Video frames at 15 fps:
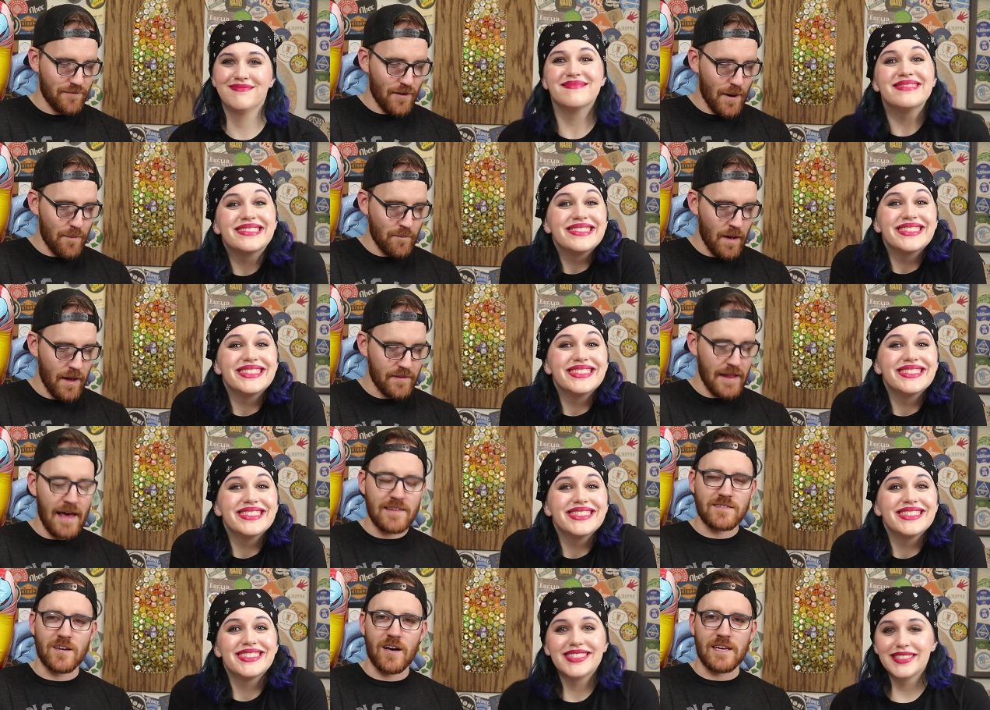Speaker 1: from
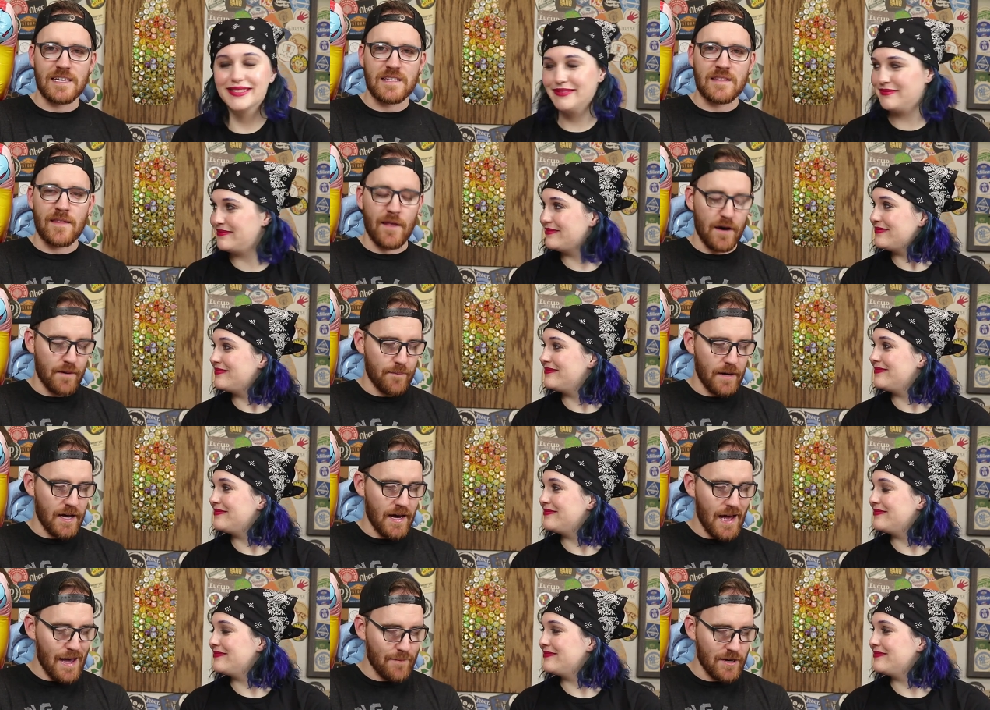Nassau in the
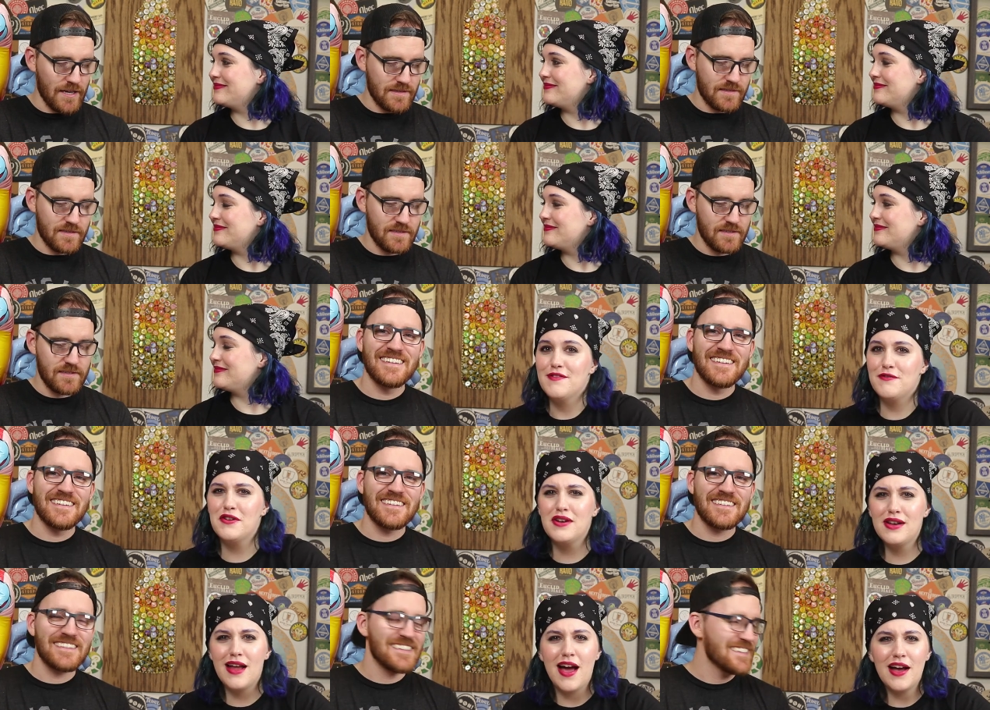Bahamas.
Speaker 2: For
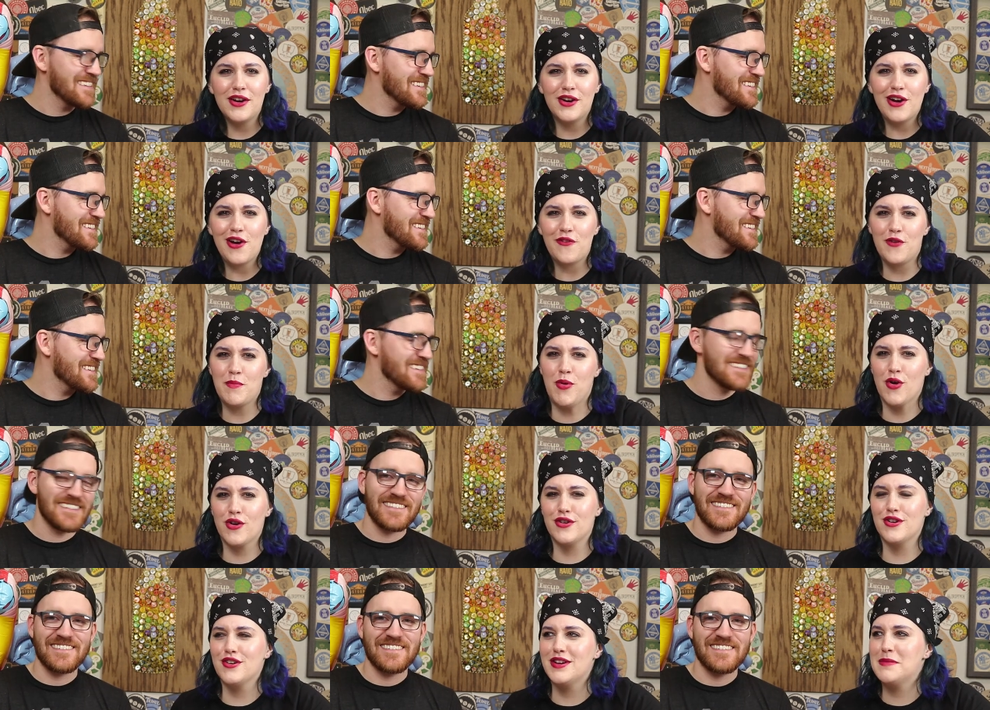lager, for
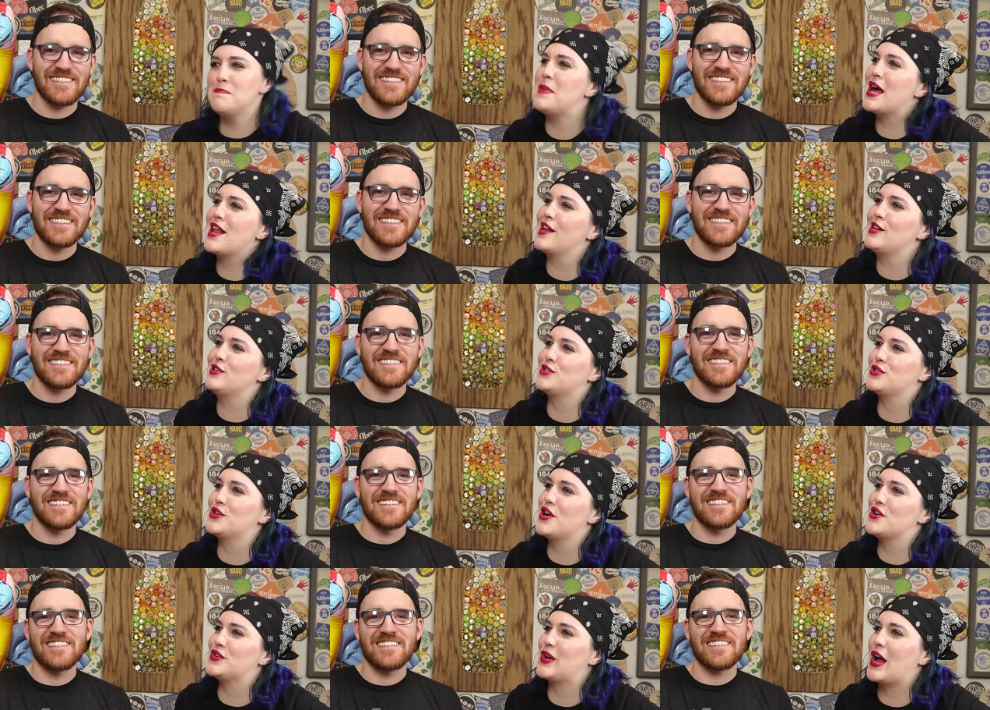porter, and bottles are
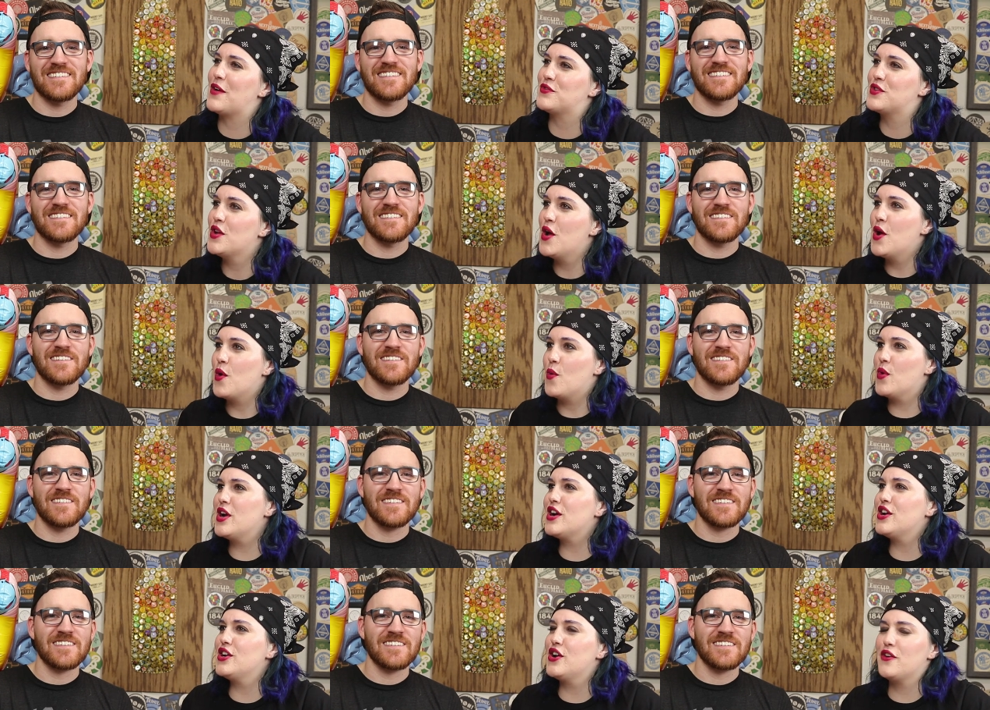on draft.
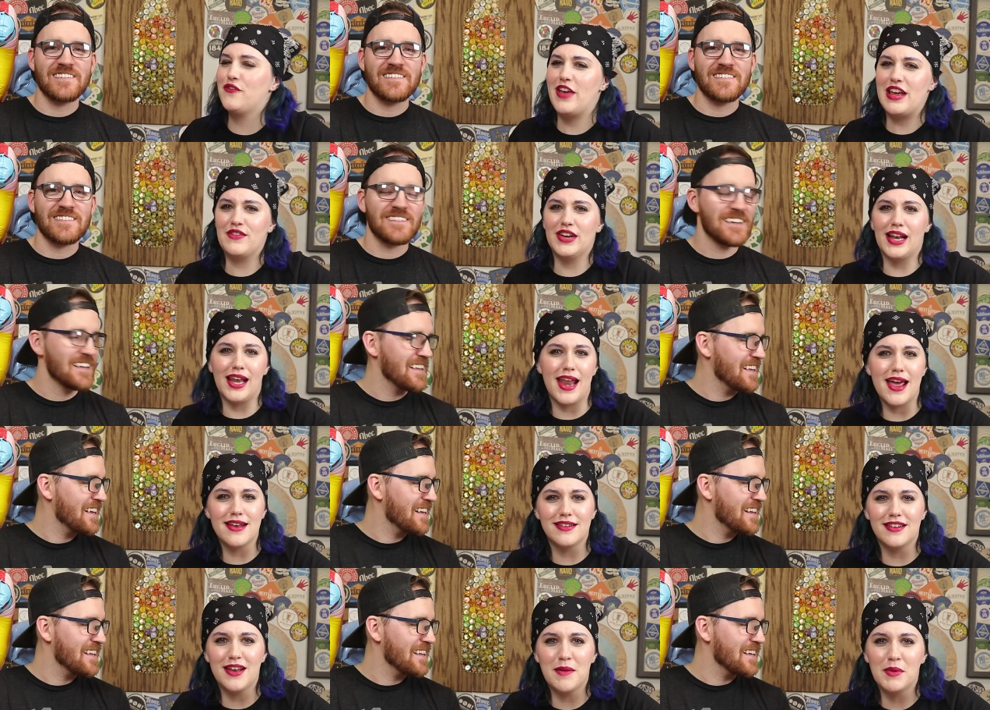We're your favorite
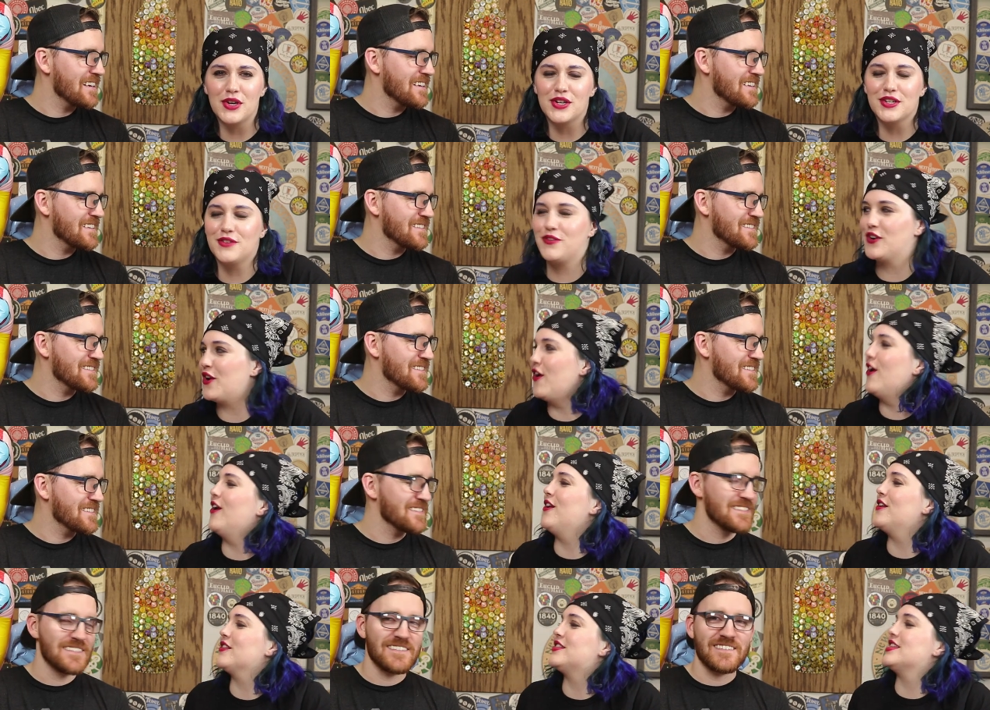landlubbers for
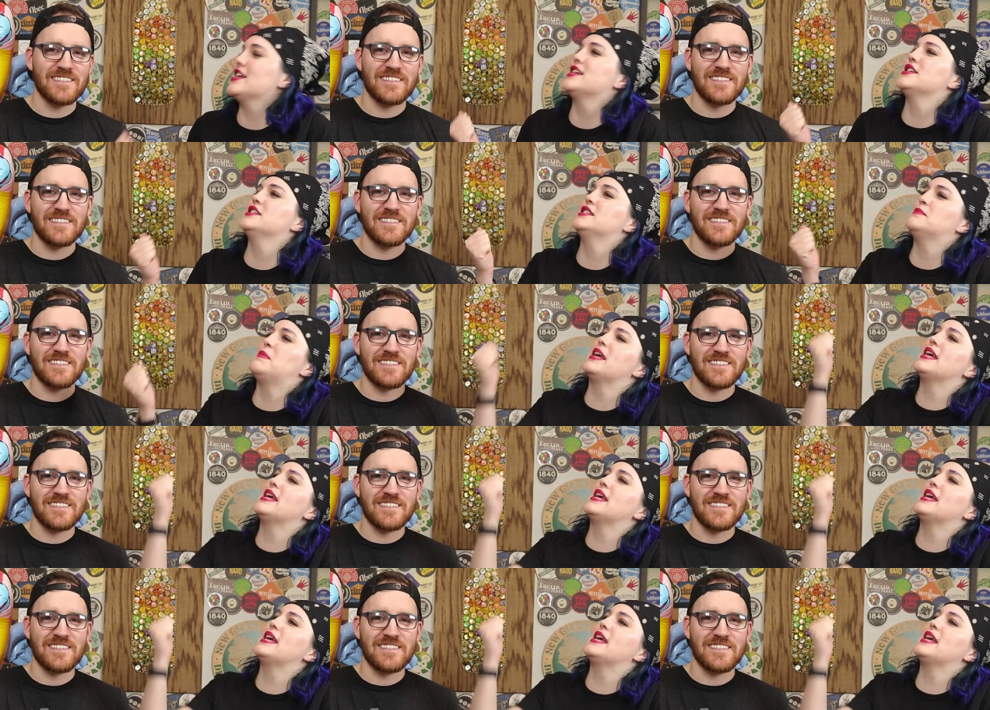all things